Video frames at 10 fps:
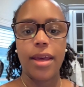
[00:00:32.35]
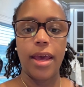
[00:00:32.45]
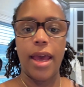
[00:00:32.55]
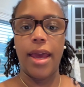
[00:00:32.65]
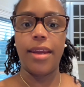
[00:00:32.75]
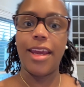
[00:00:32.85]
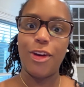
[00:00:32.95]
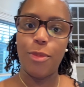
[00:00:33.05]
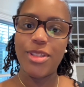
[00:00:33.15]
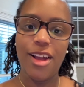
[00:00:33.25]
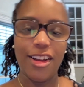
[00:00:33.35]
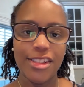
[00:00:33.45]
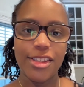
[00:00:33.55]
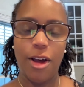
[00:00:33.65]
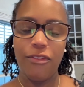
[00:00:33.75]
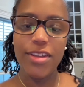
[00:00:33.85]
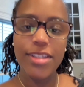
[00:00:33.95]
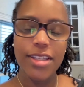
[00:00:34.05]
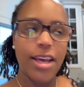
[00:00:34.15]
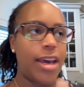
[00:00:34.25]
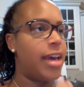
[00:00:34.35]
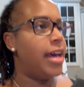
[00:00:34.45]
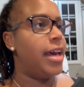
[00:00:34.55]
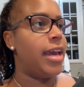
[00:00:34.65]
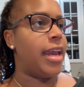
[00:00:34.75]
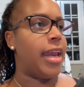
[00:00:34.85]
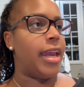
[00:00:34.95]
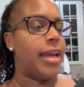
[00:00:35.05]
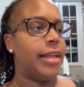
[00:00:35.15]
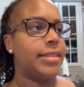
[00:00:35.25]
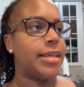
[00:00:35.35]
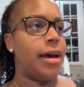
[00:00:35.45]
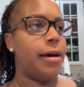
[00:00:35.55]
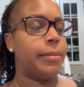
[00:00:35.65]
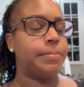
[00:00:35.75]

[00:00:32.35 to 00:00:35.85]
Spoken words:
at a dermatologist's office. And I